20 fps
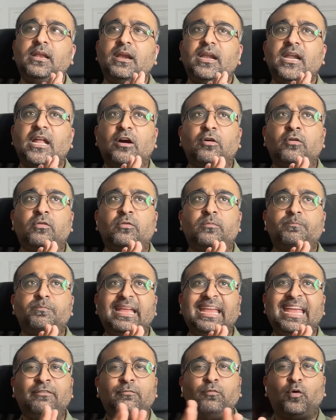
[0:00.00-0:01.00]
Now,
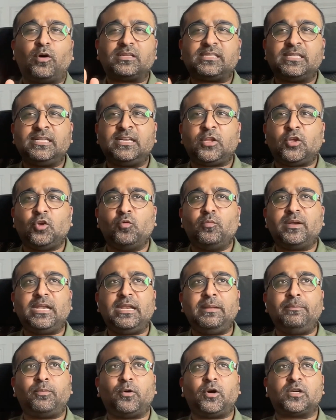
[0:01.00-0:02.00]
it wasn't
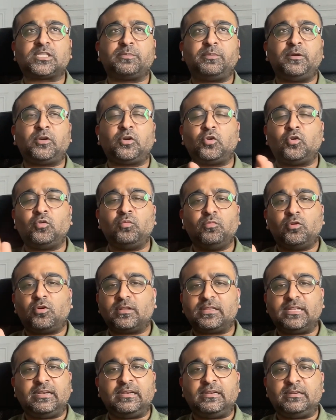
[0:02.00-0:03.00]
humanly possible to do more
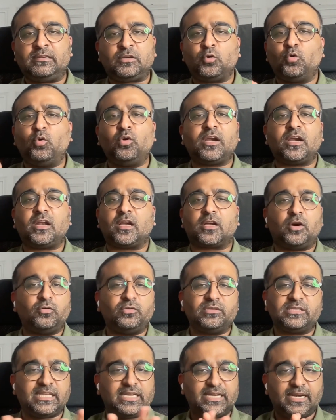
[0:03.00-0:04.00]
than 200
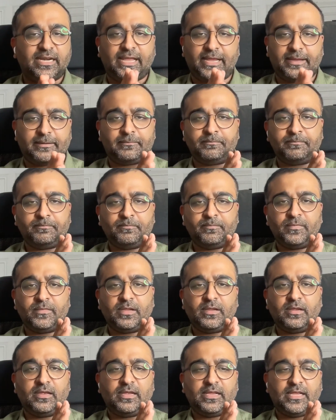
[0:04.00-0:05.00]
accounts in a day.
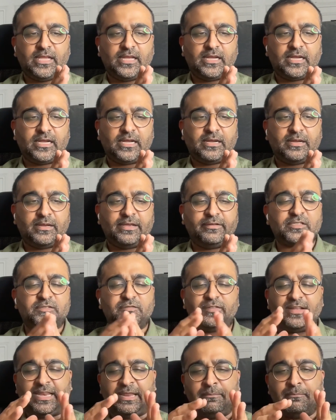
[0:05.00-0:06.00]
It was
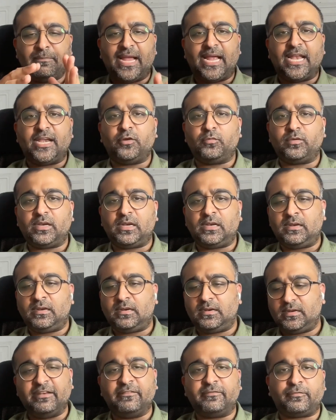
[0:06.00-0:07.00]
very manual,
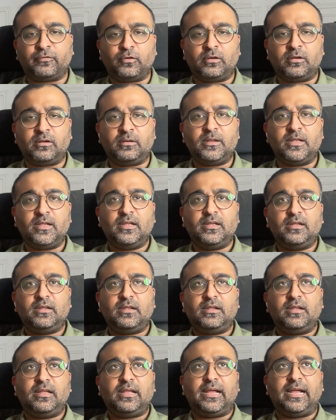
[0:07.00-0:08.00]
painful,
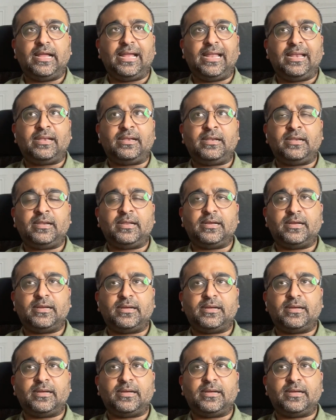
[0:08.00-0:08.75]
and